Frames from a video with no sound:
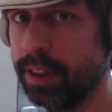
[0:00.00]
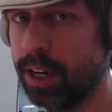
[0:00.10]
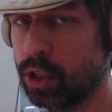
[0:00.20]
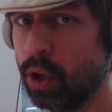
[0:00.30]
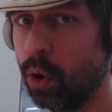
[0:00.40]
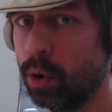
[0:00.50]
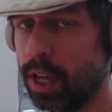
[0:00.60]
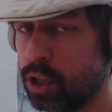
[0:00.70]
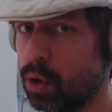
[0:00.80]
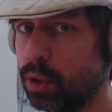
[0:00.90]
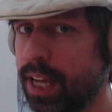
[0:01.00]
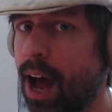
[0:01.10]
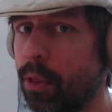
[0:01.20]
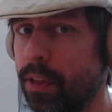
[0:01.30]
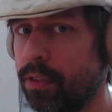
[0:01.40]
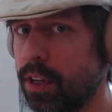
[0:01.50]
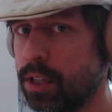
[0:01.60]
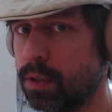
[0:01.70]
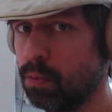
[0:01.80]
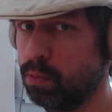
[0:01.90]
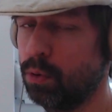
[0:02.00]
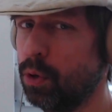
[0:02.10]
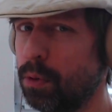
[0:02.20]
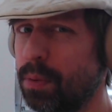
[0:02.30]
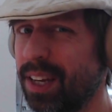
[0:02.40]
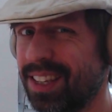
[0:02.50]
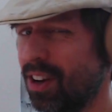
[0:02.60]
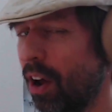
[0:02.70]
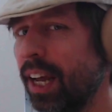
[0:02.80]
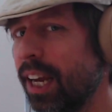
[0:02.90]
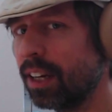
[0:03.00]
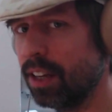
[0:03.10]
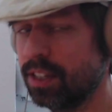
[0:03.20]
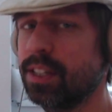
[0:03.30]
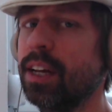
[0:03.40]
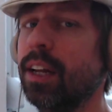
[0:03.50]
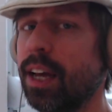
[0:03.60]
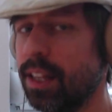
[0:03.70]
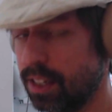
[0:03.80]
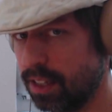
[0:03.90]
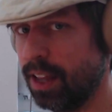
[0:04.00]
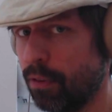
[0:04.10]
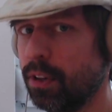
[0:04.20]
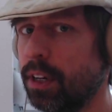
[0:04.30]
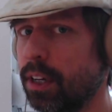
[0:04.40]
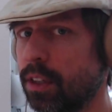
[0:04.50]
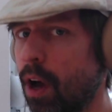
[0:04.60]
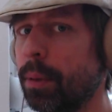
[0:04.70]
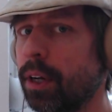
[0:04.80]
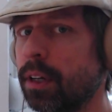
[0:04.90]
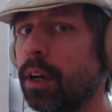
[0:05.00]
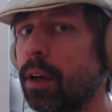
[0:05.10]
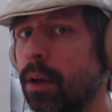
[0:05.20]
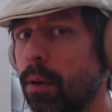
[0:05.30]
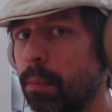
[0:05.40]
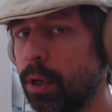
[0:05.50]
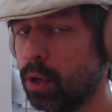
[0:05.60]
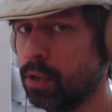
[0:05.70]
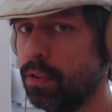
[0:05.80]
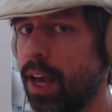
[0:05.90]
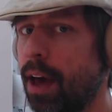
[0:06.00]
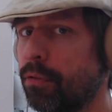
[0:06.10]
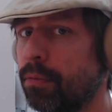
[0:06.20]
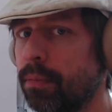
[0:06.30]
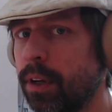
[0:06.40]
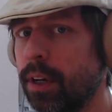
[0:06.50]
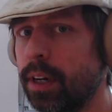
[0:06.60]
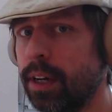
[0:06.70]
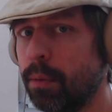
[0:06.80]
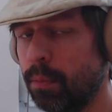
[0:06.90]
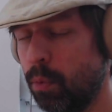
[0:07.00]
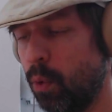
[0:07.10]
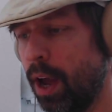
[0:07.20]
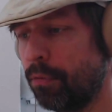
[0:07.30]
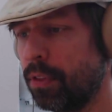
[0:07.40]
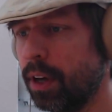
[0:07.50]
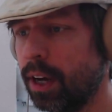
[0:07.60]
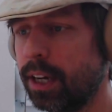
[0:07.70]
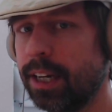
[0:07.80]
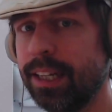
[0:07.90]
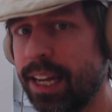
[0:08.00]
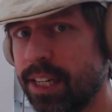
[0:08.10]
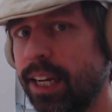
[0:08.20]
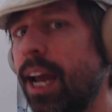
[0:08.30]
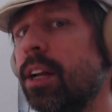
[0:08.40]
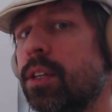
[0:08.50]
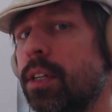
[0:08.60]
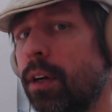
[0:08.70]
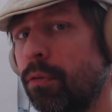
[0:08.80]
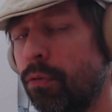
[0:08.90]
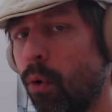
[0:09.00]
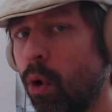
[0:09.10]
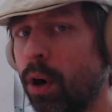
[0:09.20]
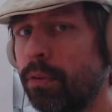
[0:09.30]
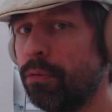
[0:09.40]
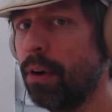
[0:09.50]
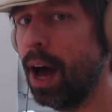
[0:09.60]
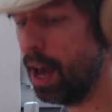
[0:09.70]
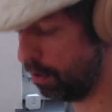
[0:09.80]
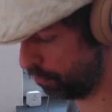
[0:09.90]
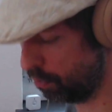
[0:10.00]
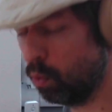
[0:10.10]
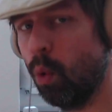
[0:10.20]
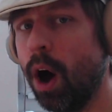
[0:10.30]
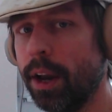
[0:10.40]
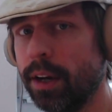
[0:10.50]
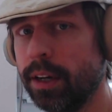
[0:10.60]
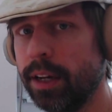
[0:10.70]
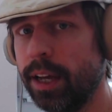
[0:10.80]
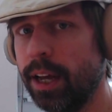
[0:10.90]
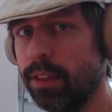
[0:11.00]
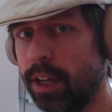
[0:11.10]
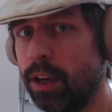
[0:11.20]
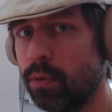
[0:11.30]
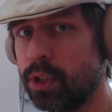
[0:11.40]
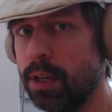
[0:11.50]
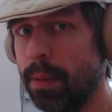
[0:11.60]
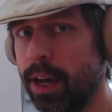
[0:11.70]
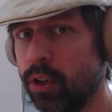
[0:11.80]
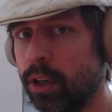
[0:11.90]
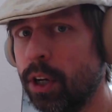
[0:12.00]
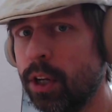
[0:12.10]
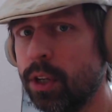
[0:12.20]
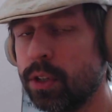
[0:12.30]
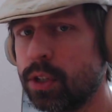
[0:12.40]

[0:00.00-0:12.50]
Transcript: There's no doubt that this could be a tonic. It's definitely a dominant because of the F. We have the classic cadence here, 4, 5, 1 in the key of C major.